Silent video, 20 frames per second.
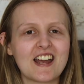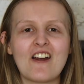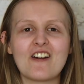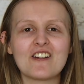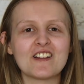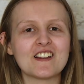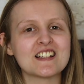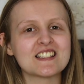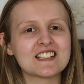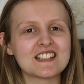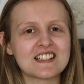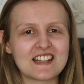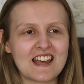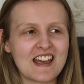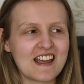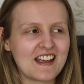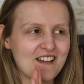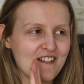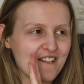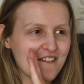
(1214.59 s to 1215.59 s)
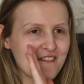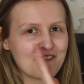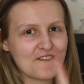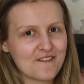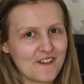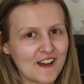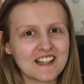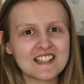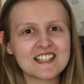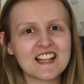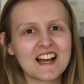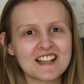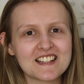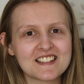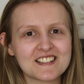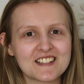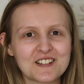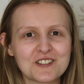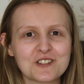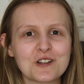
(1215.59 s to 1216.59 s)
Caroline did a
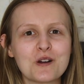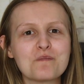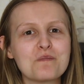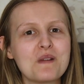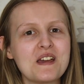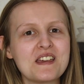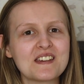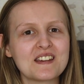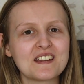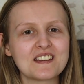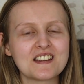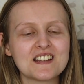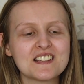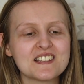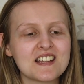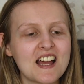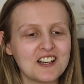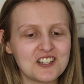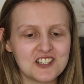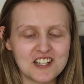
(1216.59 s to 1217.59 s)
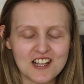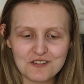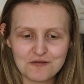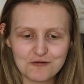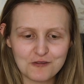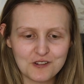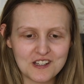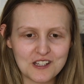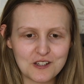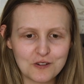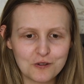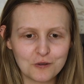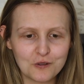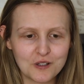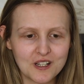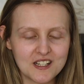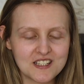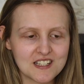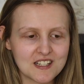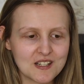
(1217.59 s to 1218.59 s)
fantastic job making this, and she had a really
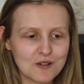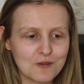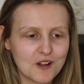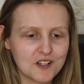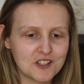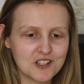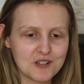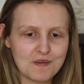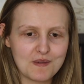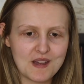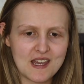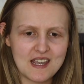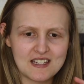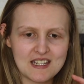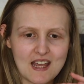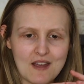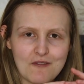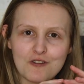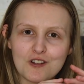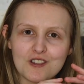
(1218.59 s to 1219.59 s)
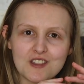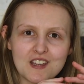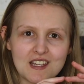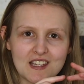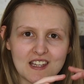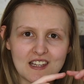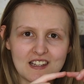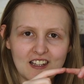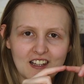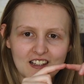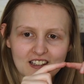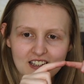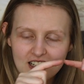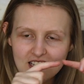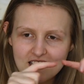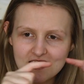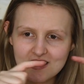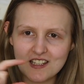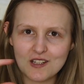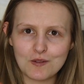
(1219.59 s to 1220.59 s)
cool idea where she made everything in like a
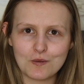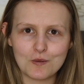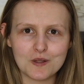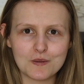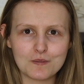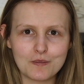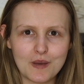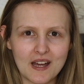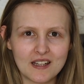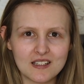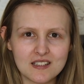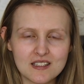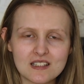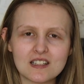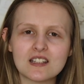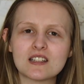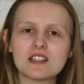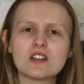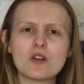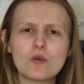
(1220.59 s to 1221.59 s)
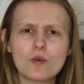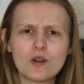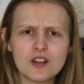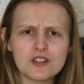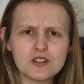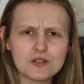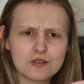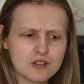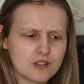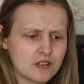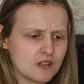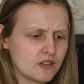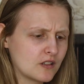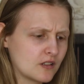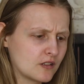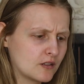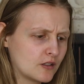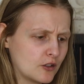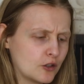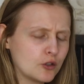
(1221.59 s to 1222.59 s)
continuous band. Like, you know when I do
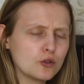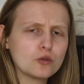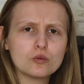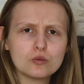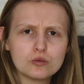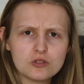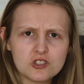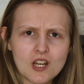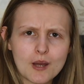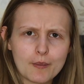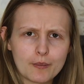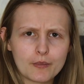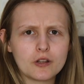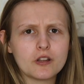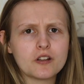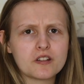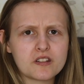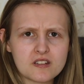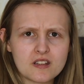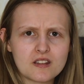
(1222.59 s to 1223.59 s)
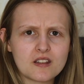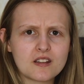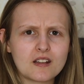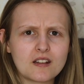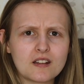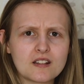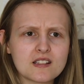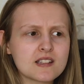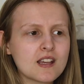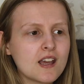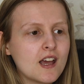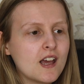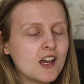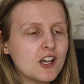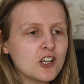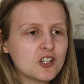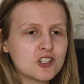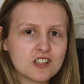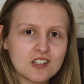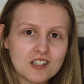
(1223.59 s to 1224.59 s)
the glue gem cluster things?
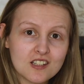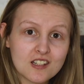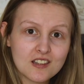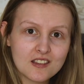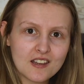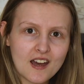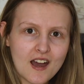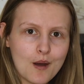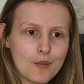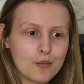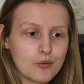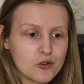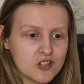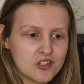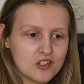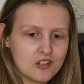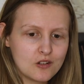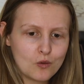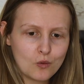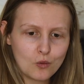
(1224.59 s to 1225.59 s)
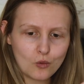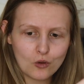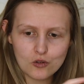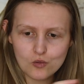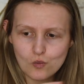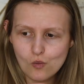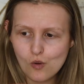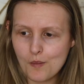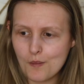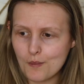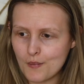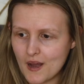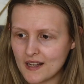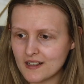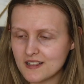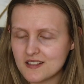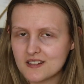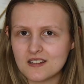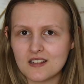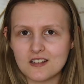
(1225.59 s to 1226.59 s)
She did that, but she did it all as one
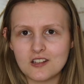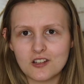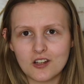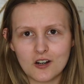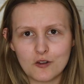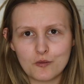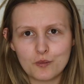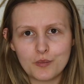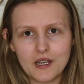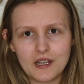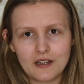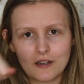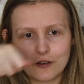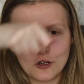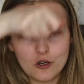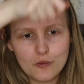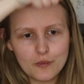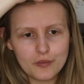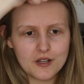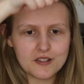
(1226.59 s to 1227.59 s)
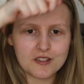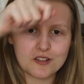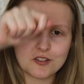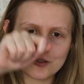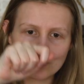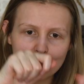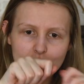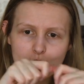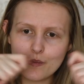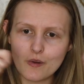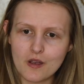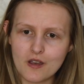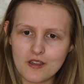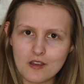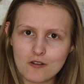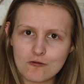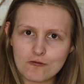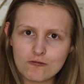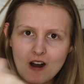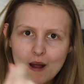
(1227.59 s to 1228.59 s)
band, so then you kind of peel it up as a strip and
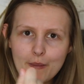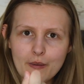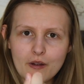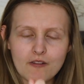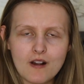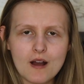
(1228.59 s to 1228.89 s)
then wrap it